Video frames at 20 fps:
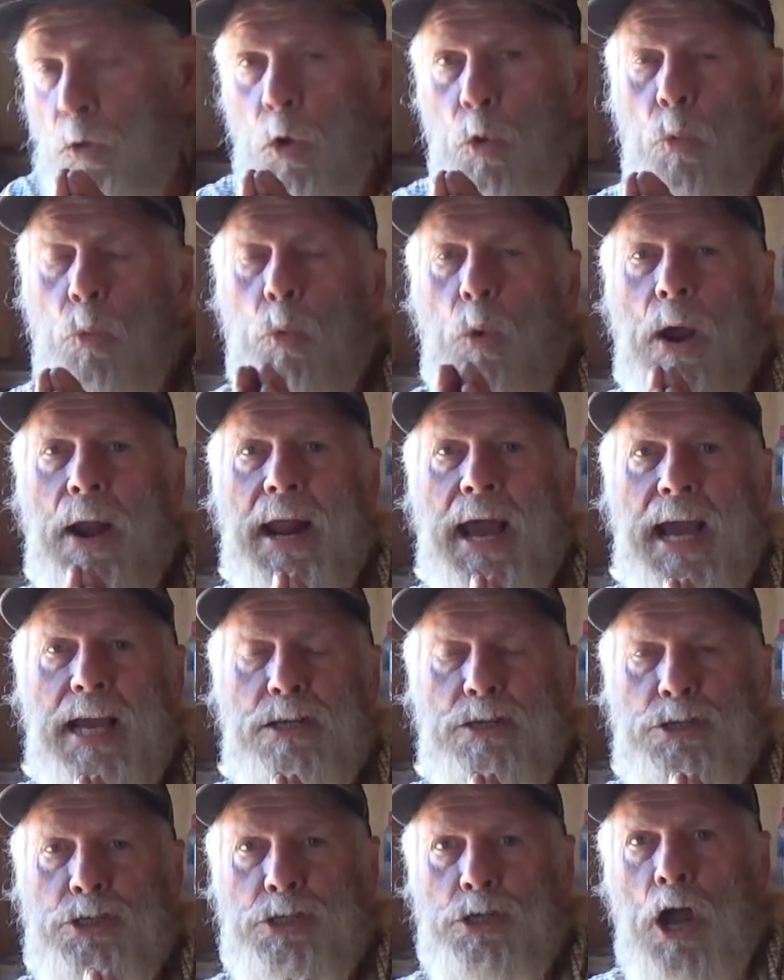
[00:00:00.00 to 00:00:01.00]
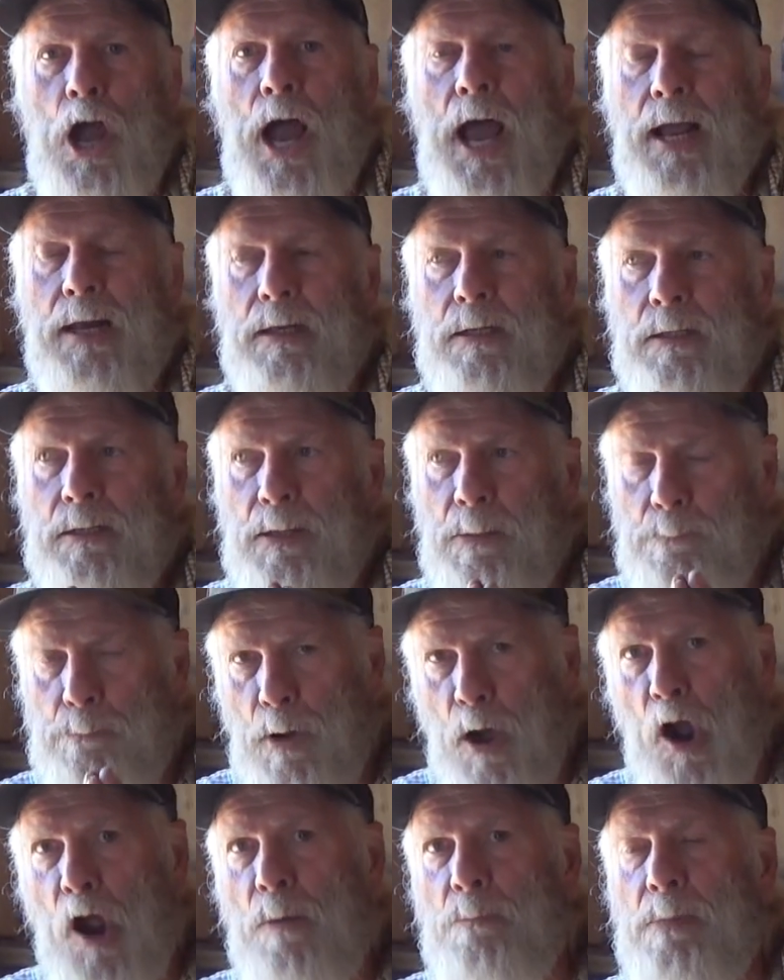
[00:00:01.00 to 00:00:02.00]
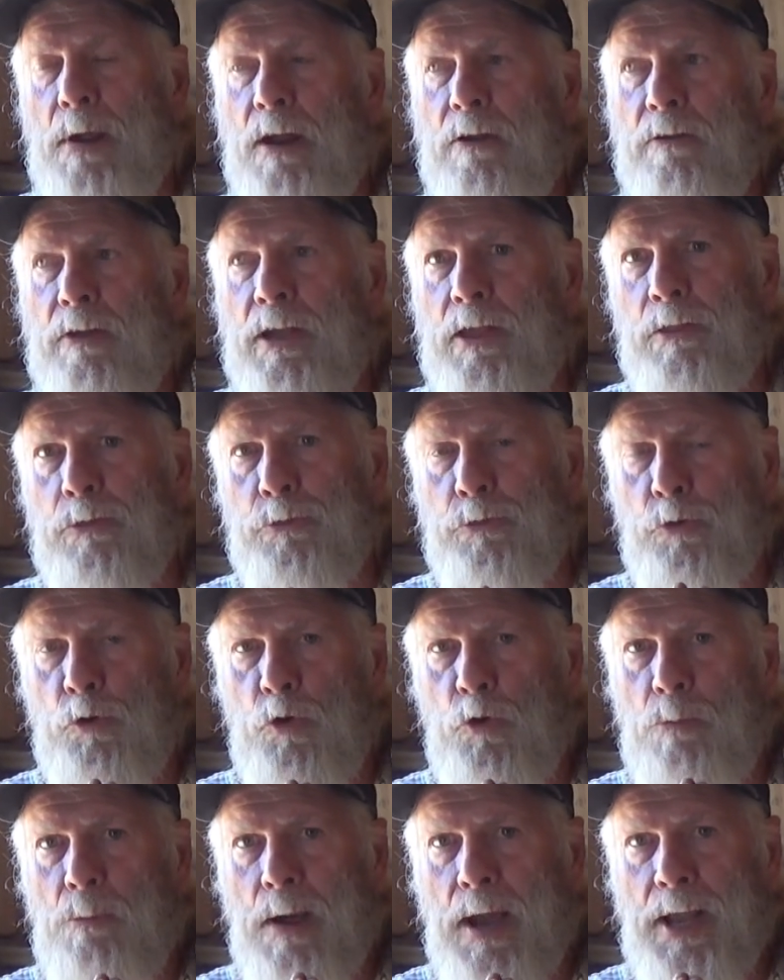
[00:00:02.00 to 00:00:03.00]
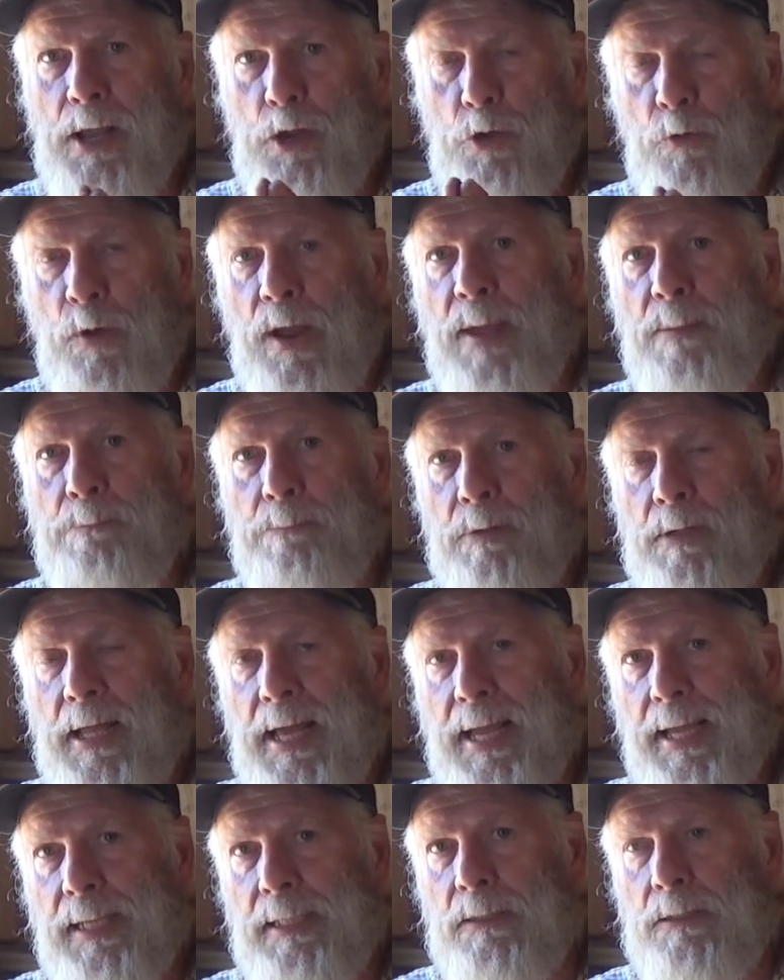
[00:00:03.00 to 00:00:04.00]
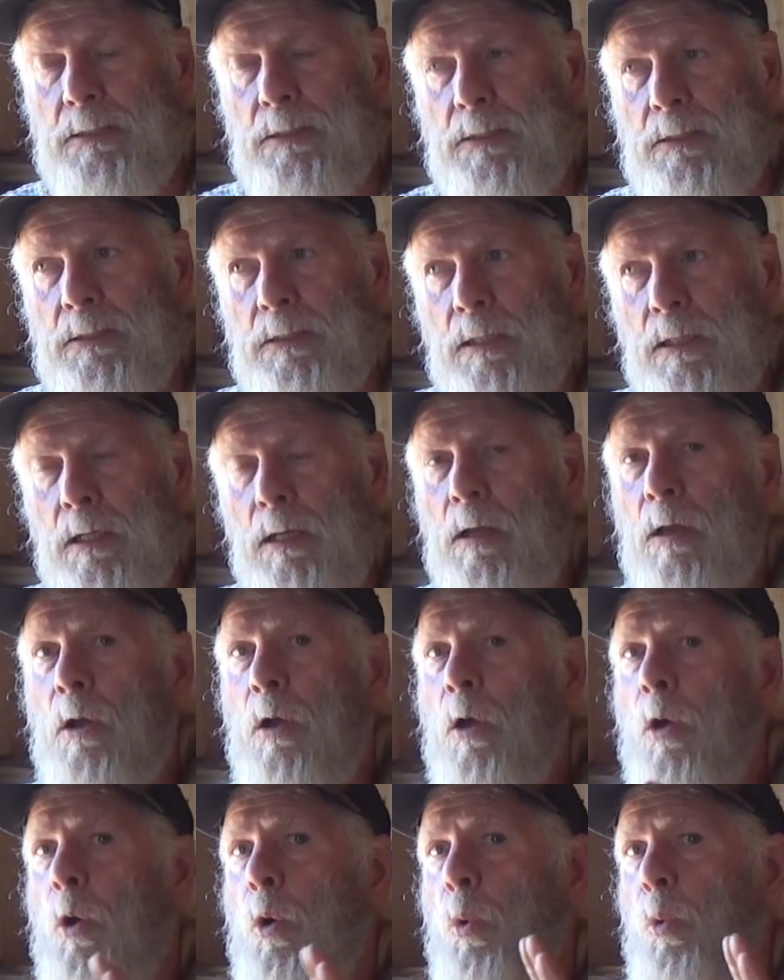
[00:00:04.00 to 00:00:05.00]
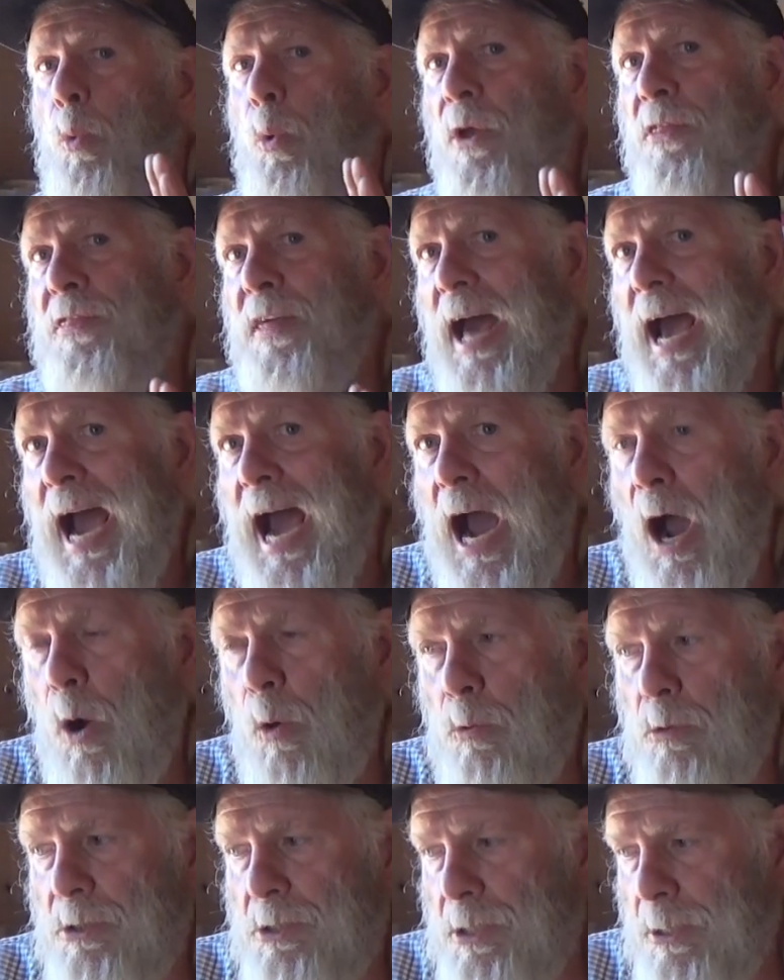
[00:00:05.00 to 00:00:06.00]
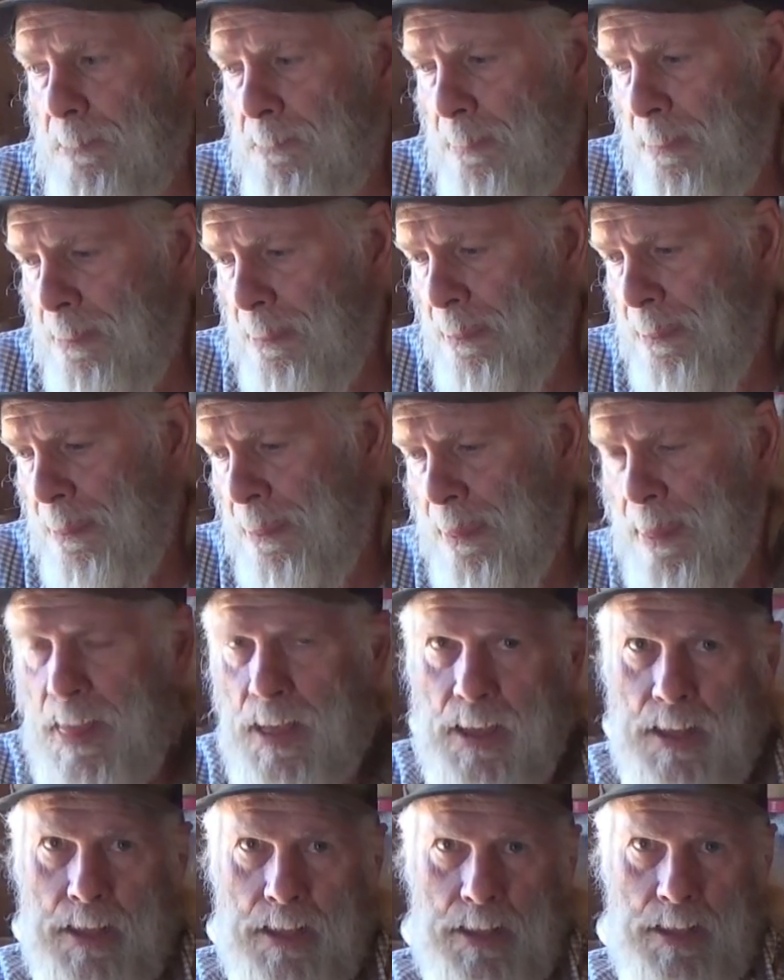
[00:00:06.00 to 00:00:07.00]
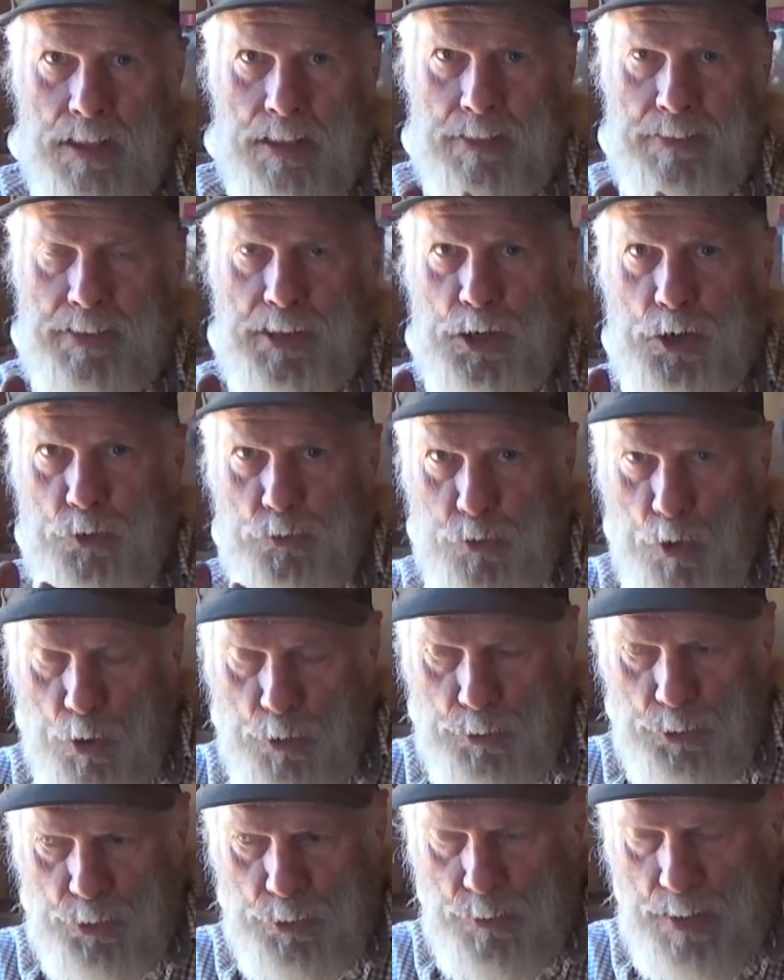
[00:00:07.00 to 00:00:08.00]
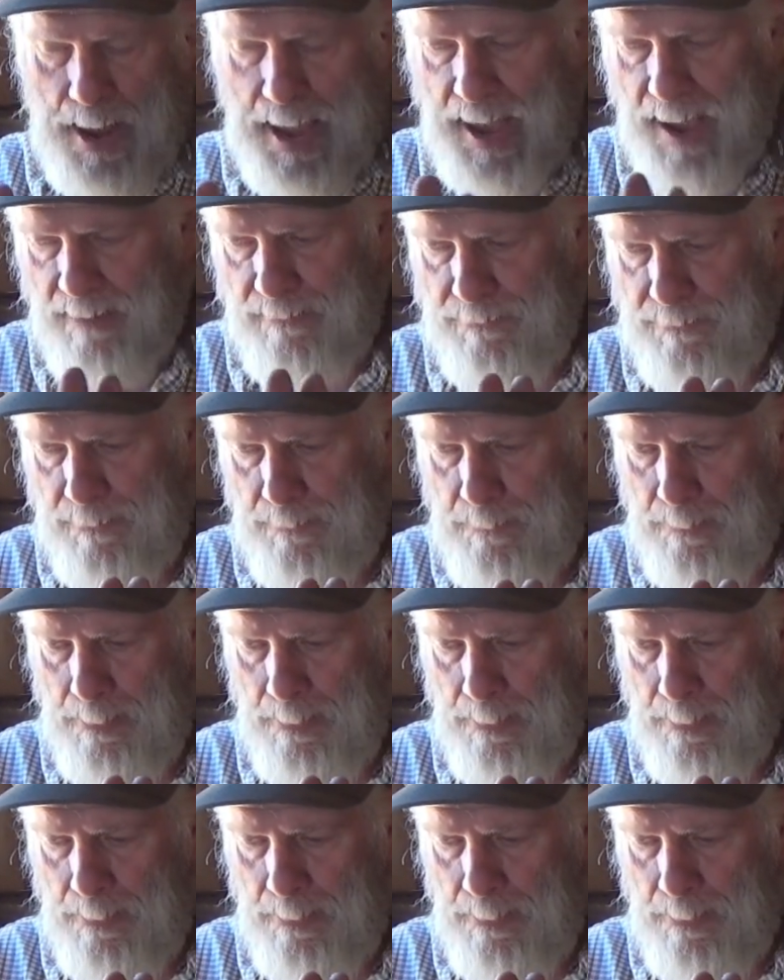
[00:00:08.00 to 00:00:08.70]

when I shot the Barberry through my Great Plains without the chronograph,